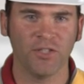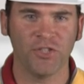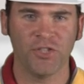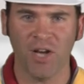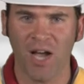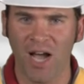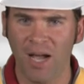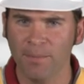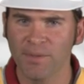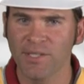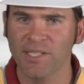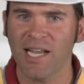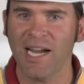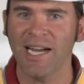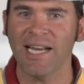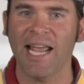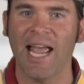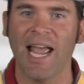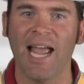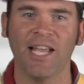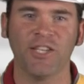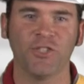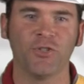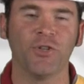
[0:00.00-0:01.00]
Job Site
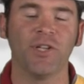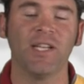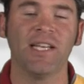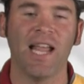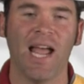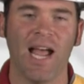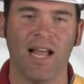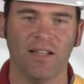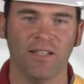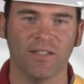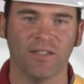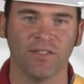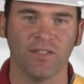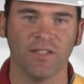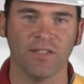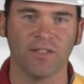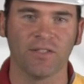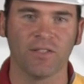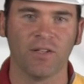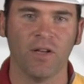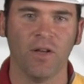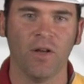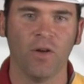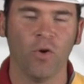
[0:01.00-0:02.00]
Hazard
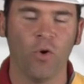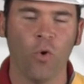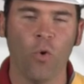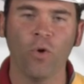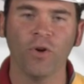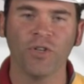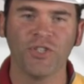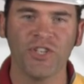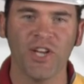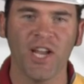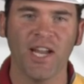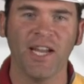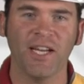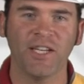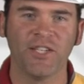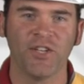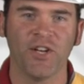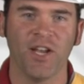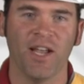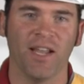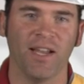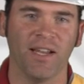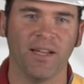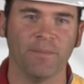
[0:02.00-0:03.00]
Analysis, or J H
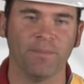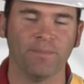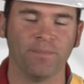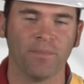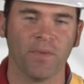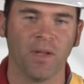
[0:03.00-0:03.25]
A.